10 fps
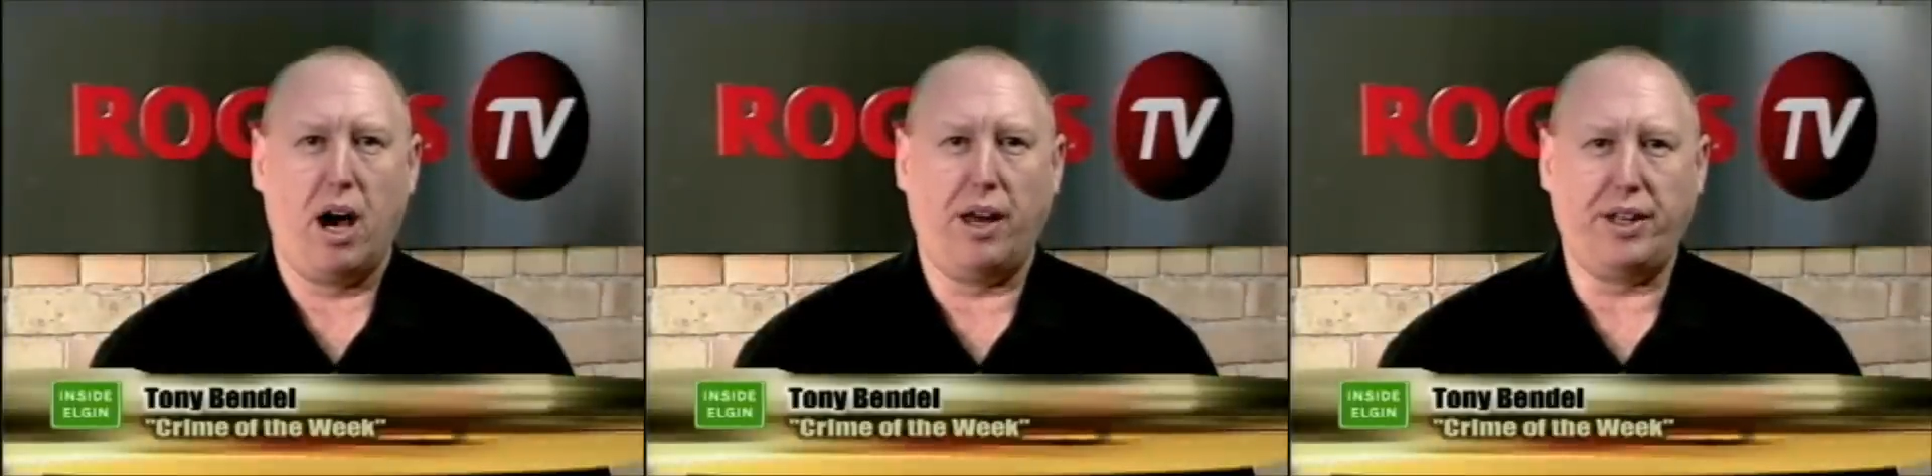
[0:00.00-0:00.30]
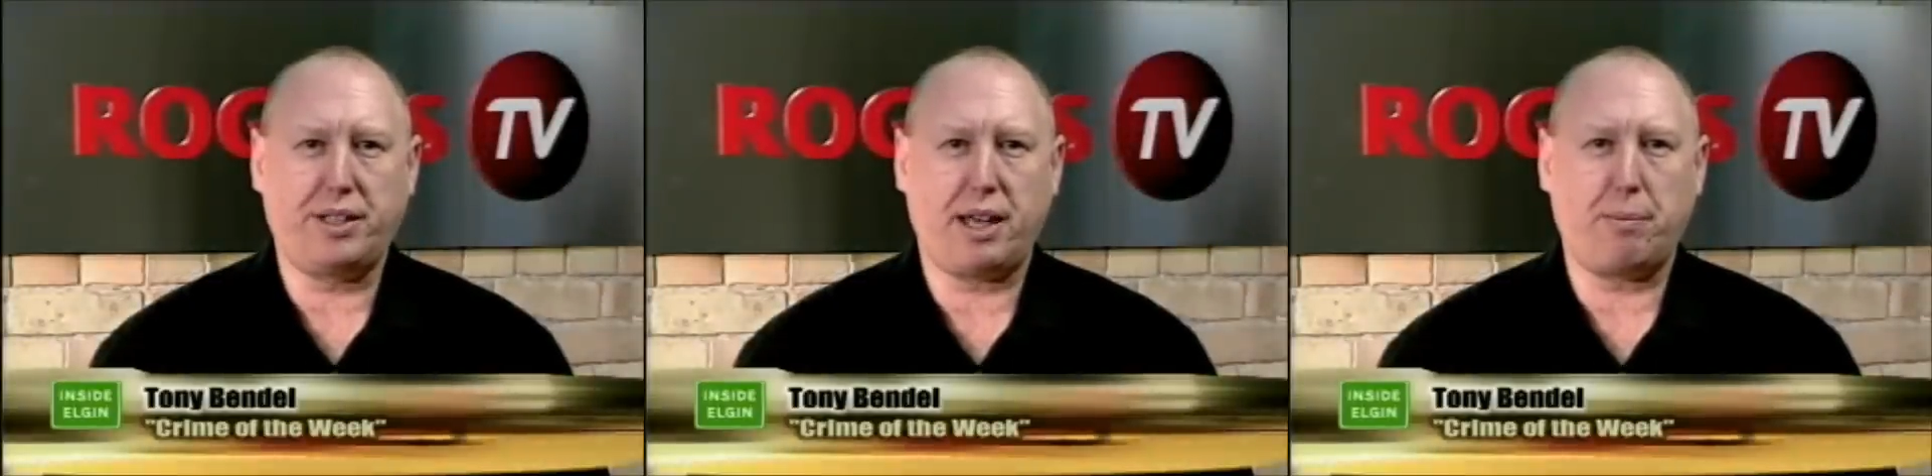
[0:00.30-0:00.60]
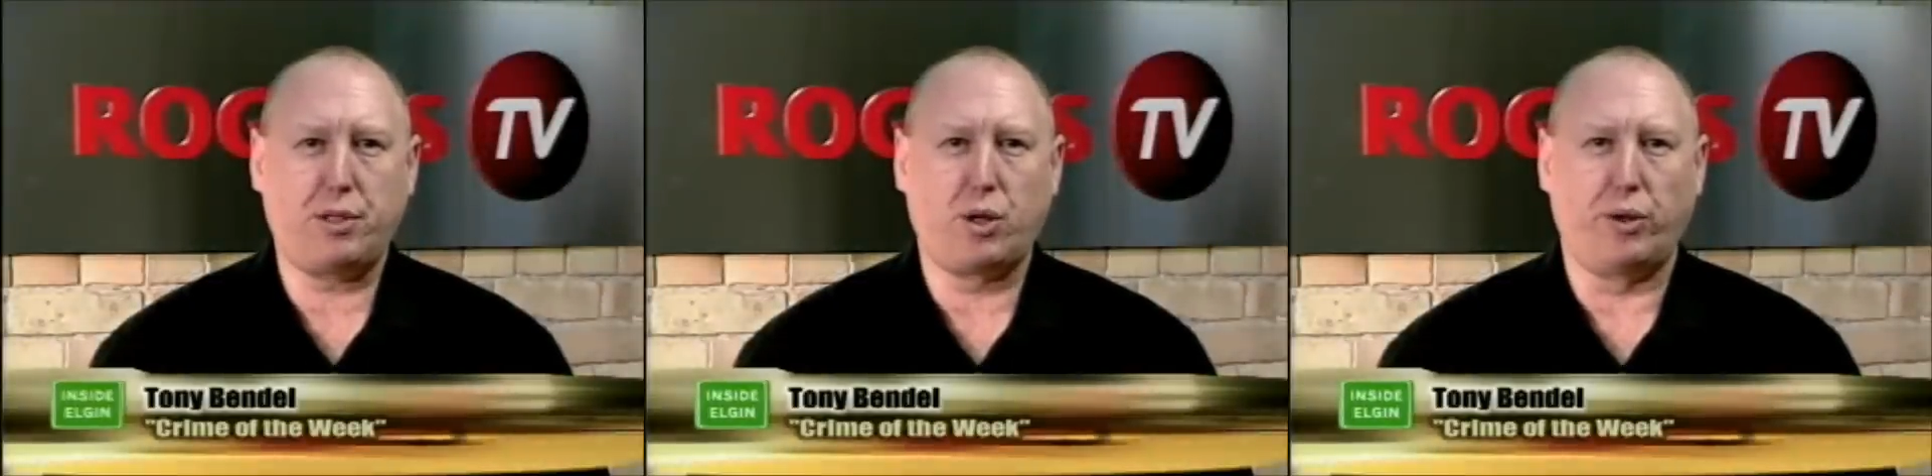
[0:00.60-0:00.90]
On this
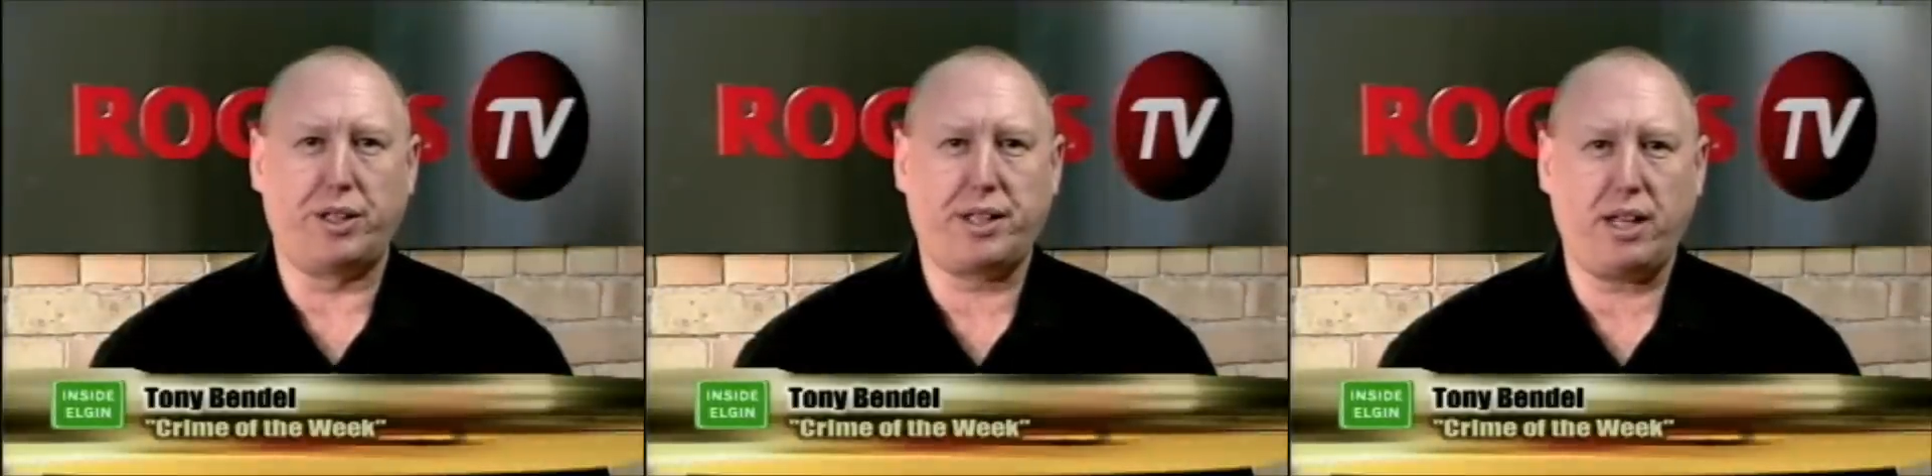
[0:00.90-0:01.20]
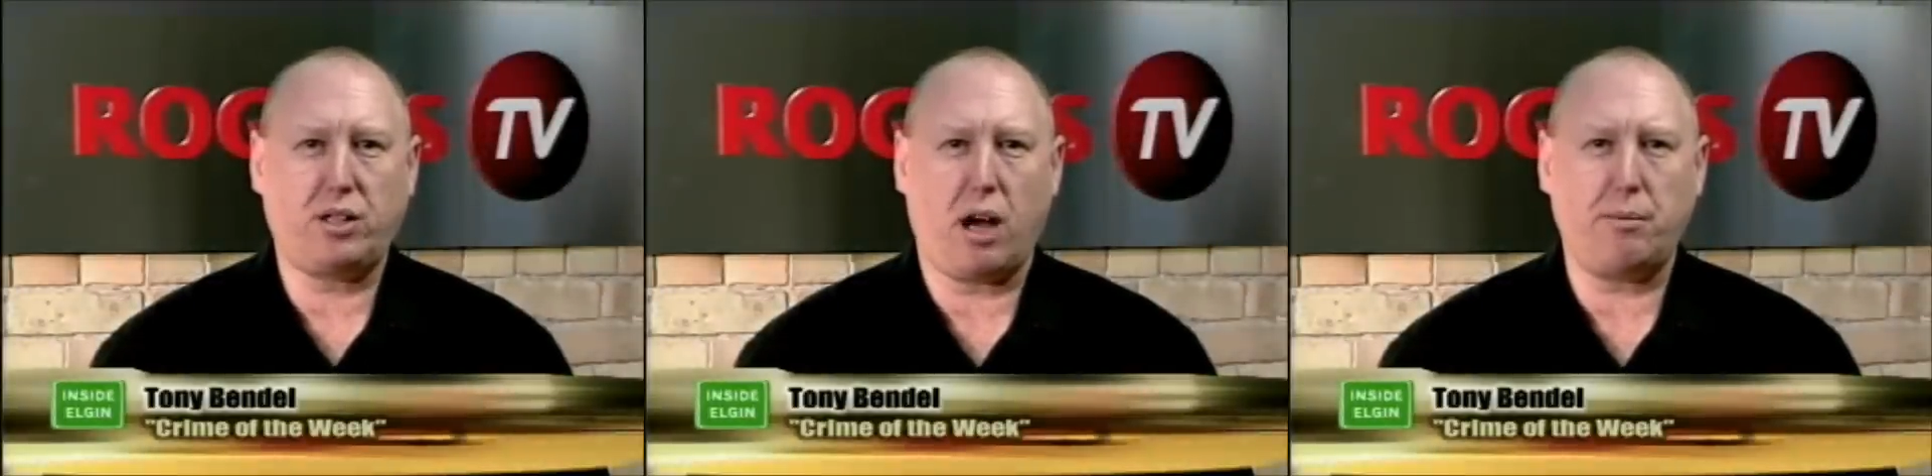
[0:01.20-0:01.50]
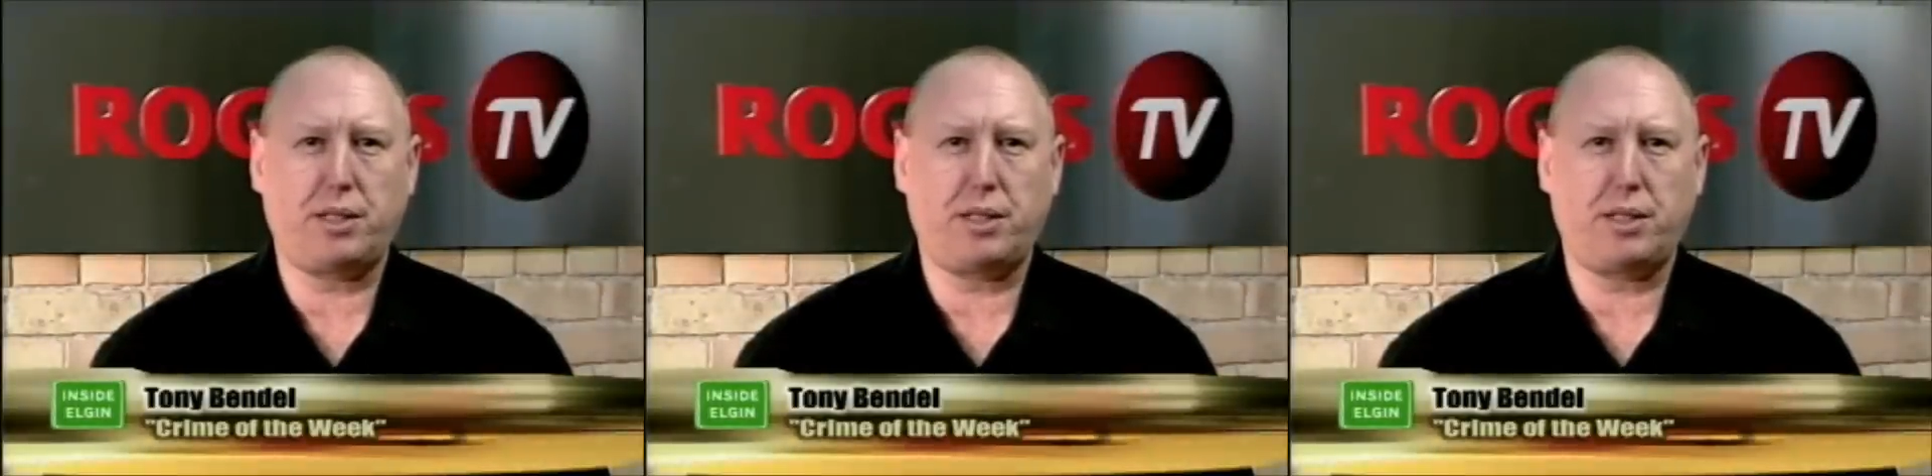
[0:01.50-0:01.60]
episode, the St. Thomas